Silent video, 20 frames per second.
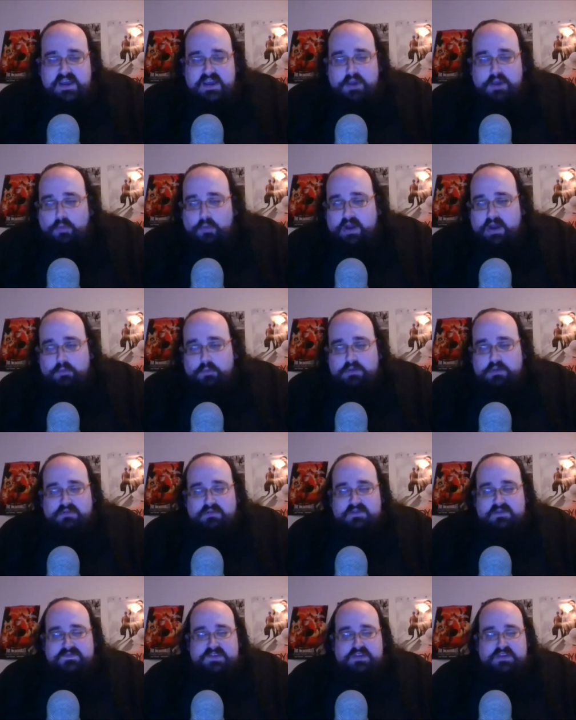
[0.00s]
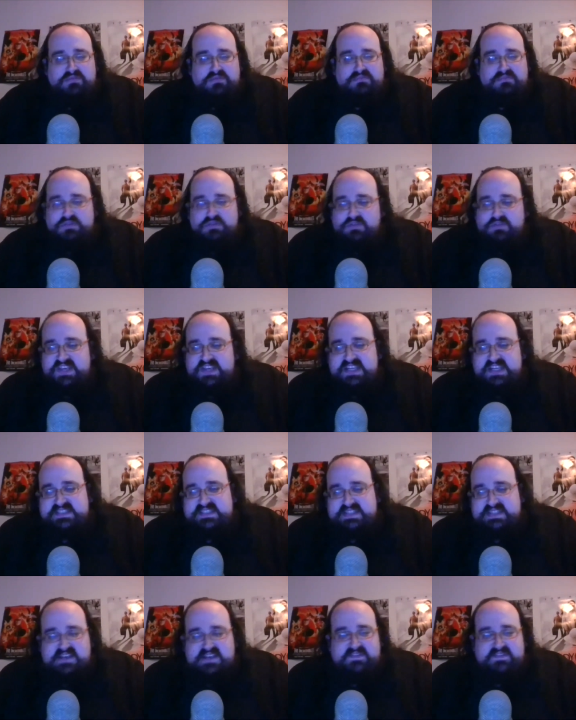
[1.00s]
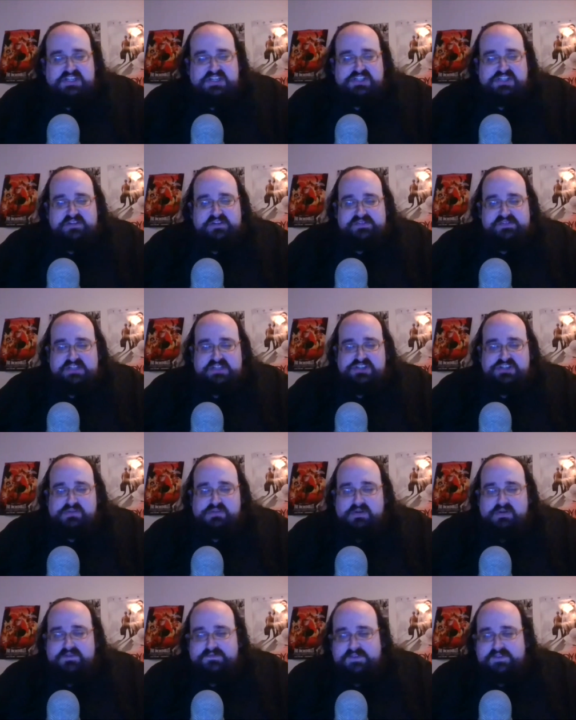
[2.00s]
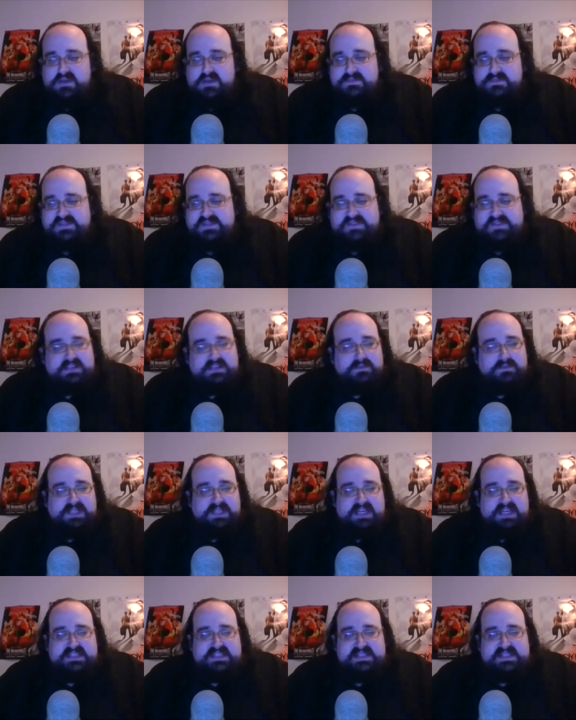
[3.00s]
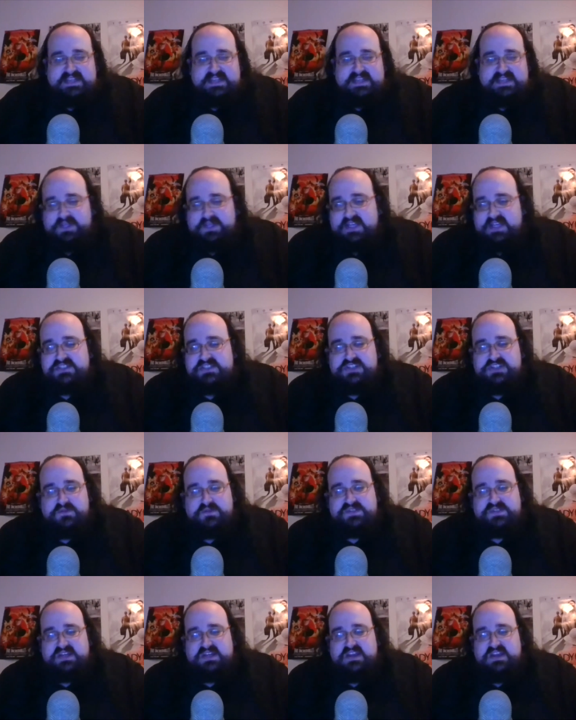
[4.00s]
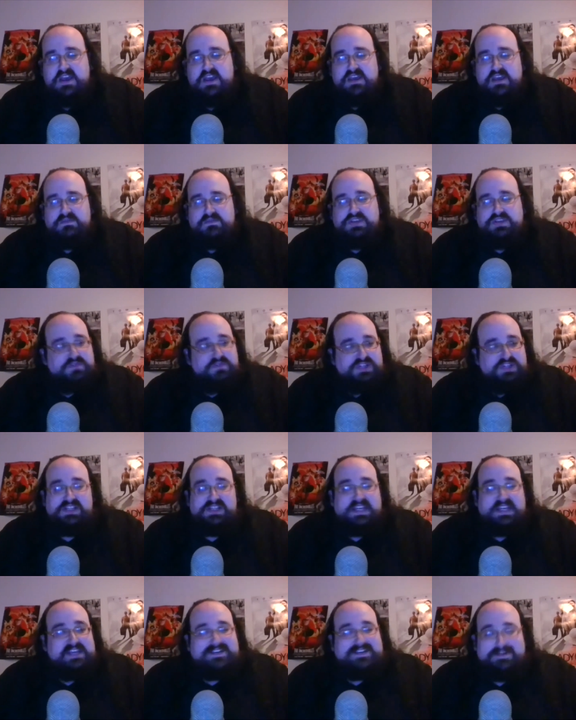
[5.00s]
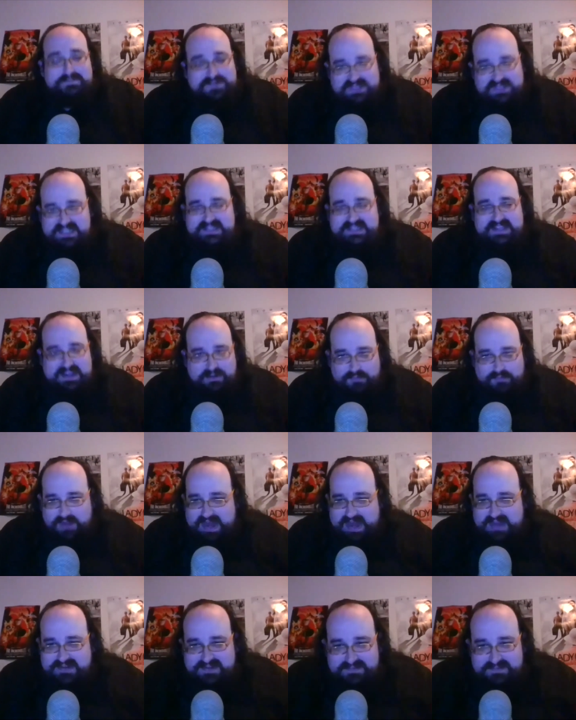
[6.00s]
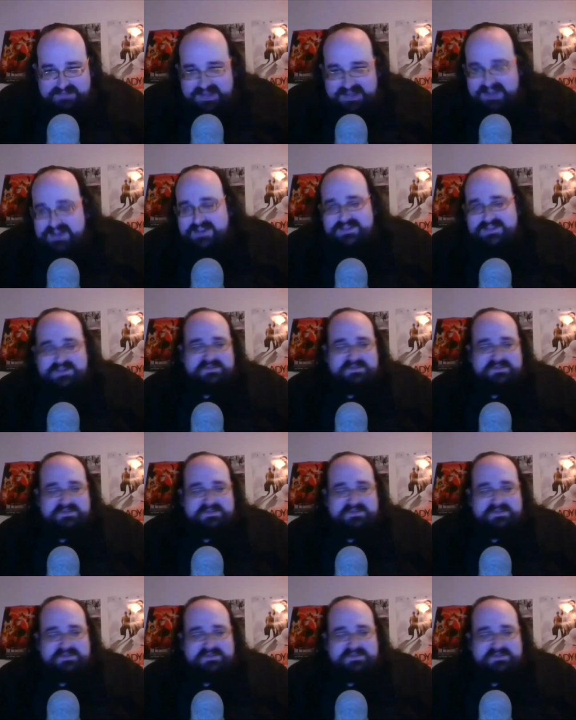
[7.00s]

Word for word: where we review movies, TV shows, and short films available on Disney Plus, chosen usually completely at random. Though